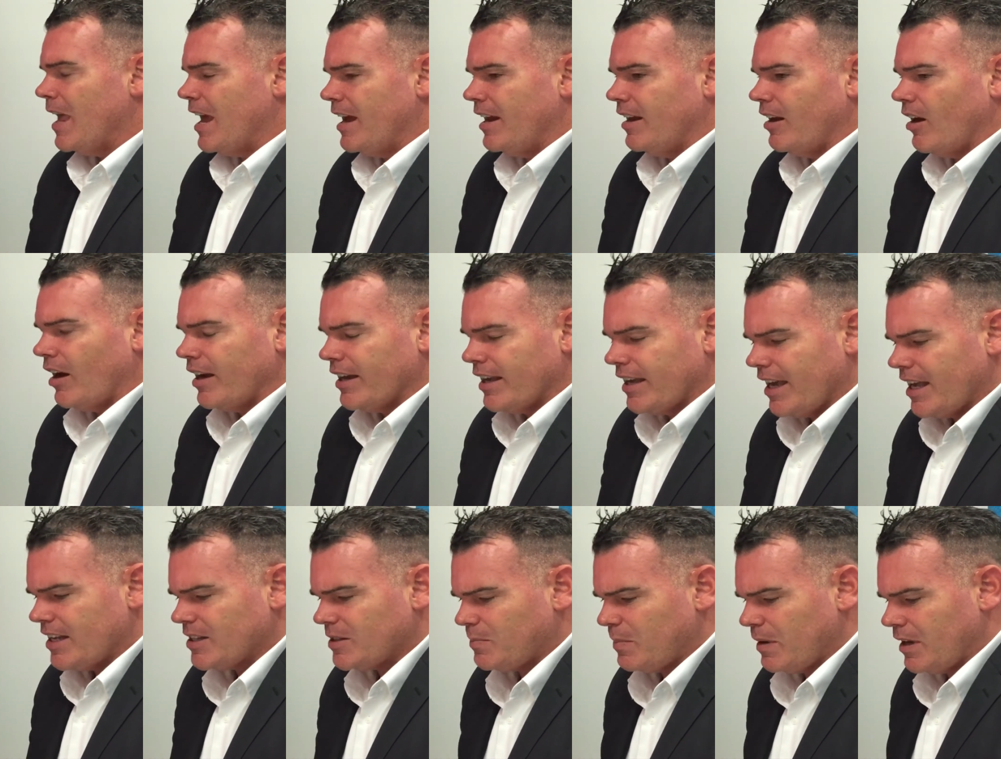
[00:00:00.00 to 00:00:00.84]
and I
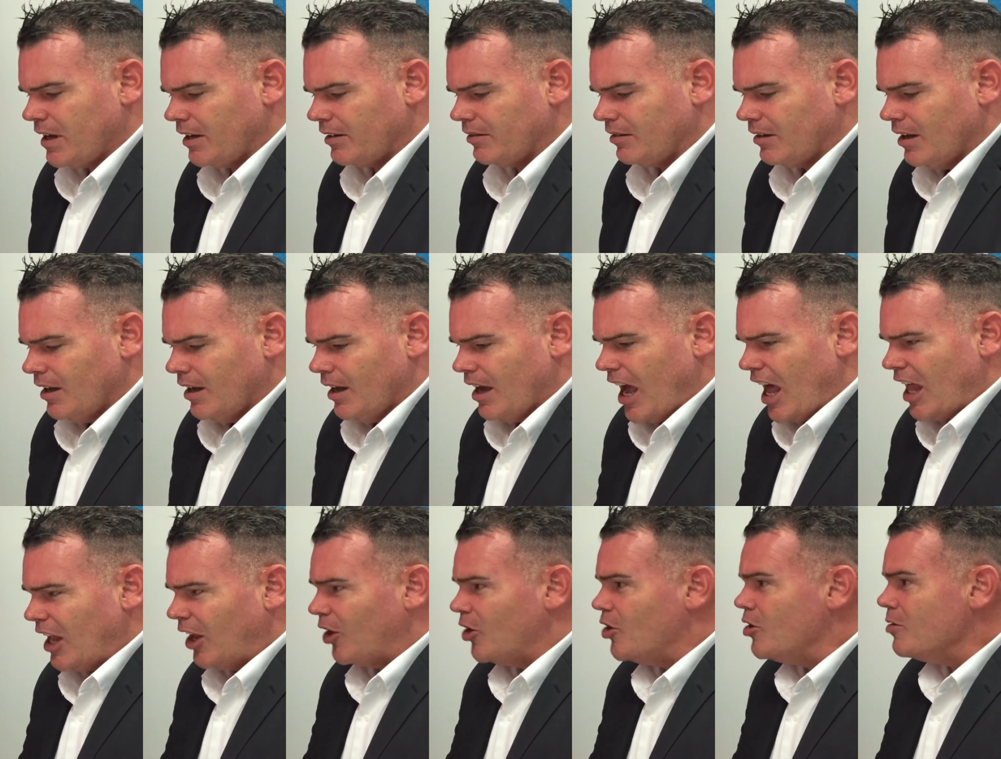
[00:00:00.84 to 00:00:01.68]
guess being
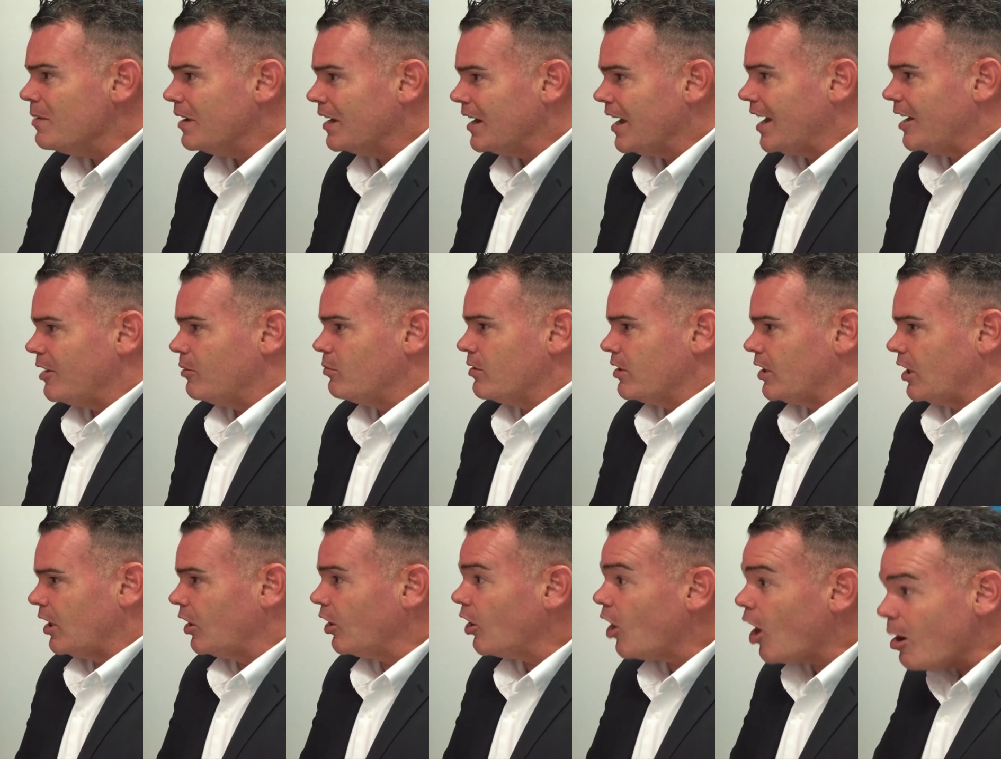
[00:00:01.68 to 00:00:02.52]
illuminated with
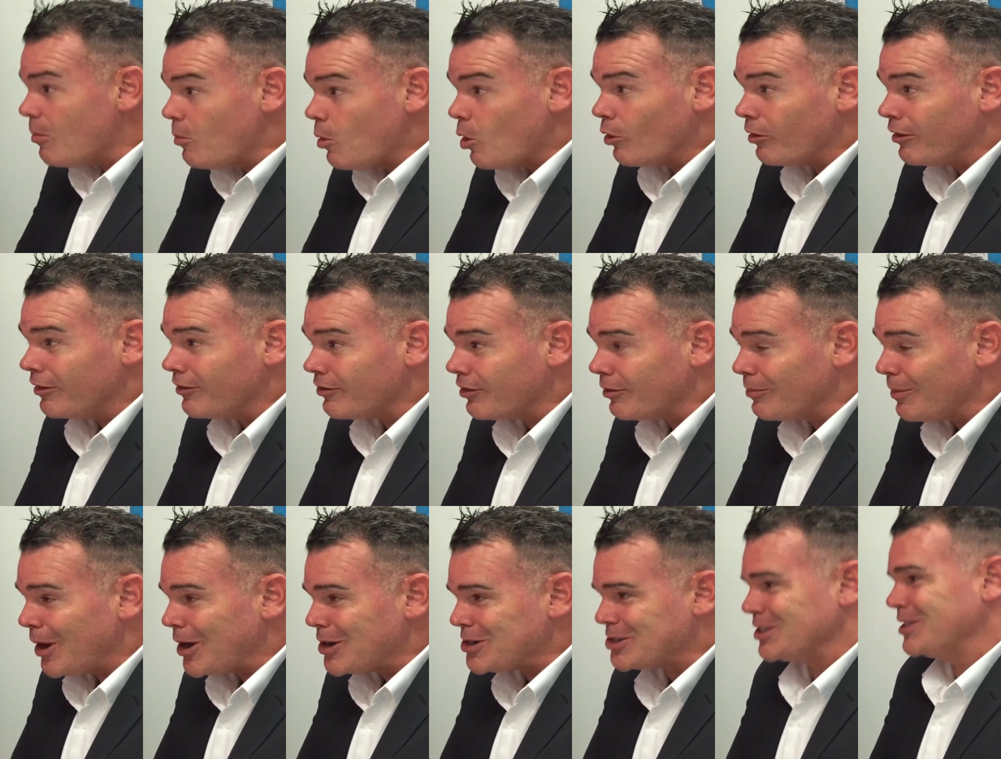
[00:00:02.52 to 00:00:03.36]
a lot more
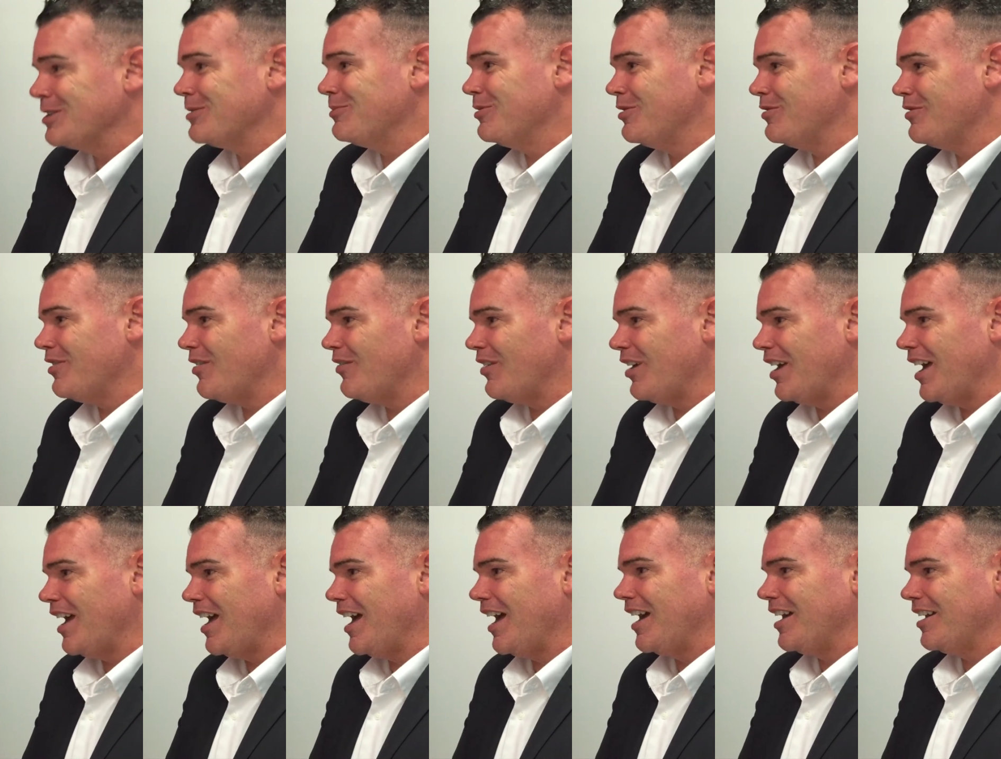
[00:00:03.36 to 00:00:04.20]
information than we've ever
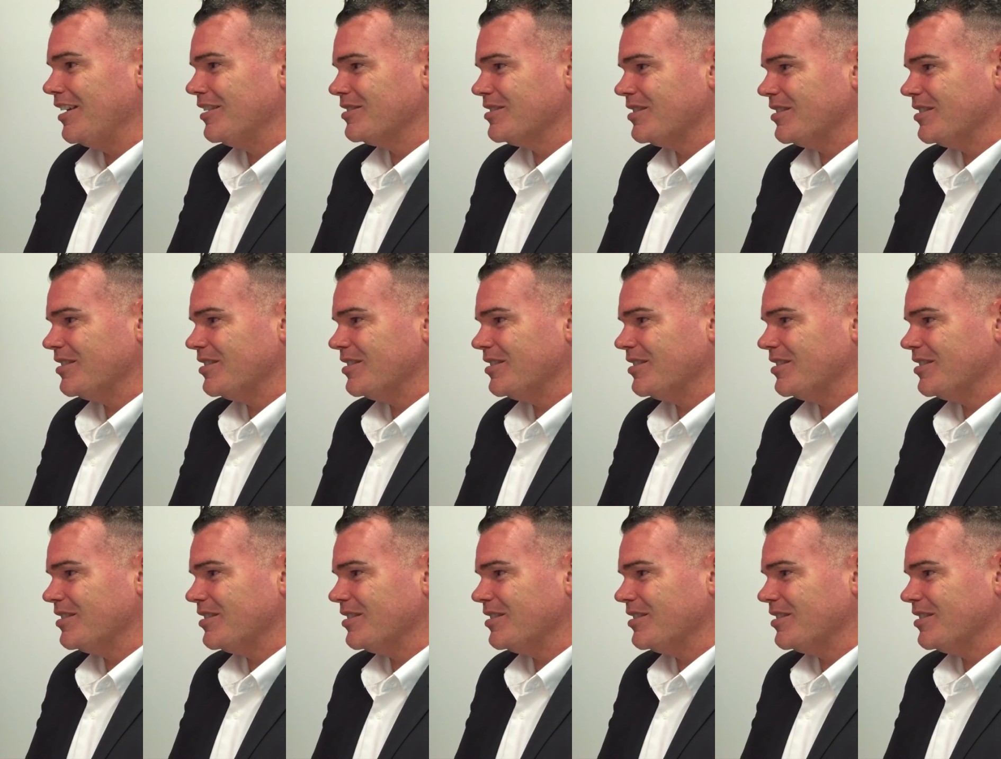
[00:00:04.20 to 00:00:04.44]
had.